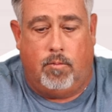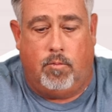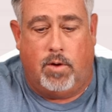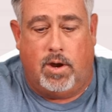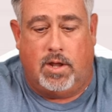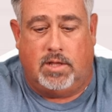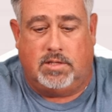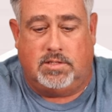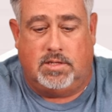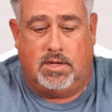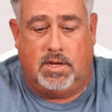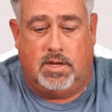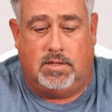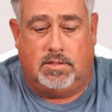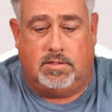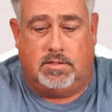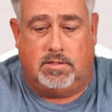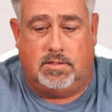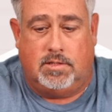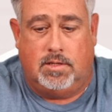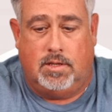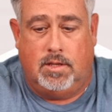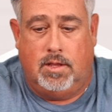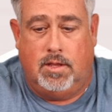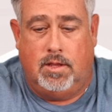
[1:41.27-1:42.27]

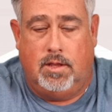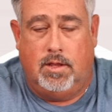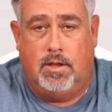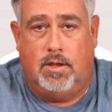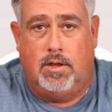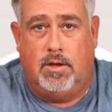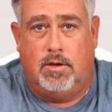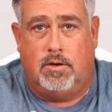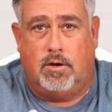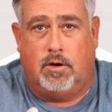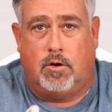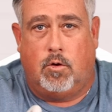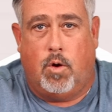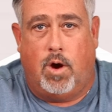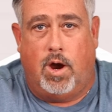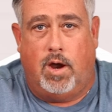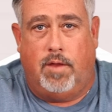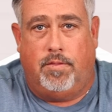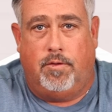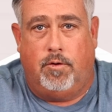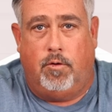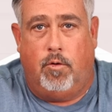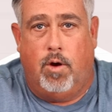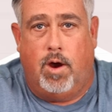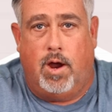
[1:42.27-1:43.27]
residents to
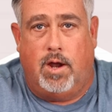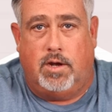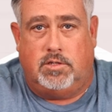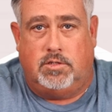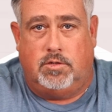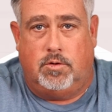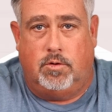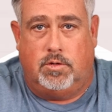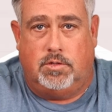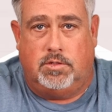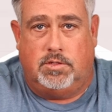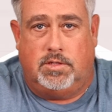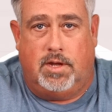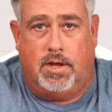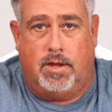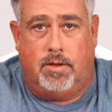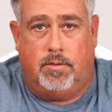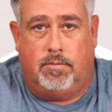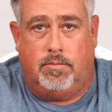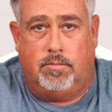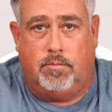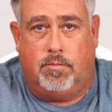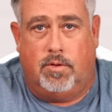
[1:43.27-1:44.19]
quiet the garage doors down.